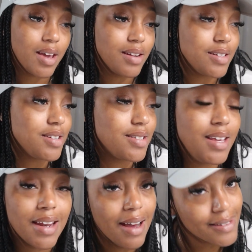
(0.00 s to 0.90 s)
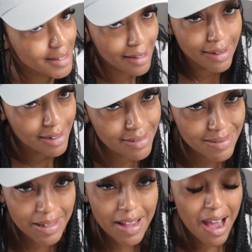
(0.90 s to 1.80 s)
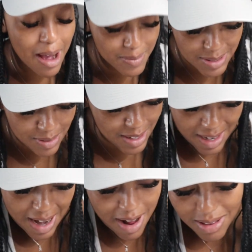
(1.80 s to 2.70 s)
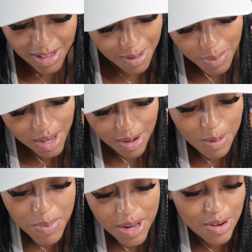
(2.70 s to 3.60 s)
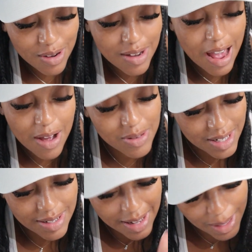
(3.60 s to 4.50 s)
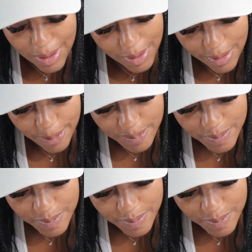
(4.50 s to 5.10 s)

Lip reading: ahead and just get out there. I'm just gonna get out there. Better now than later.